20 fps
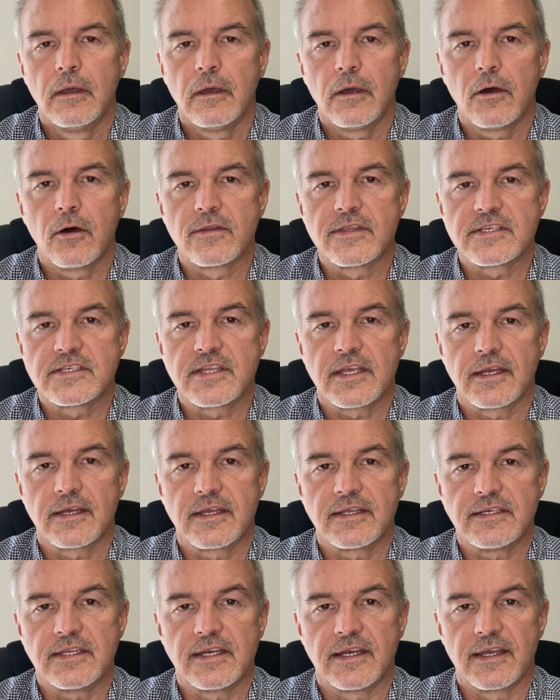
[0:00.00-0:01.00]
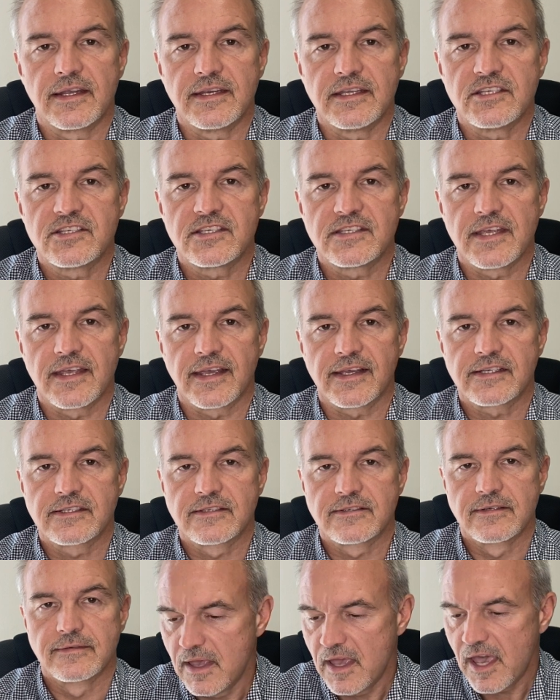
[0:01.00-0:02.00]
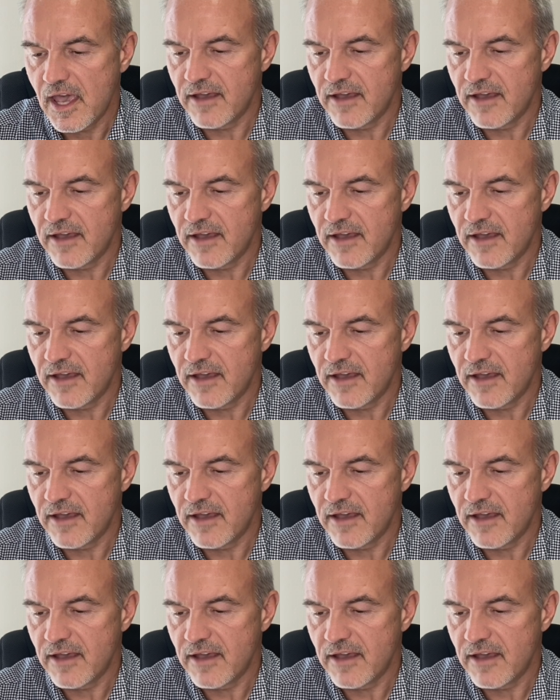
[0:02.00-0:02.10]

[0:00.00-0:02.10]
On this day in 1996,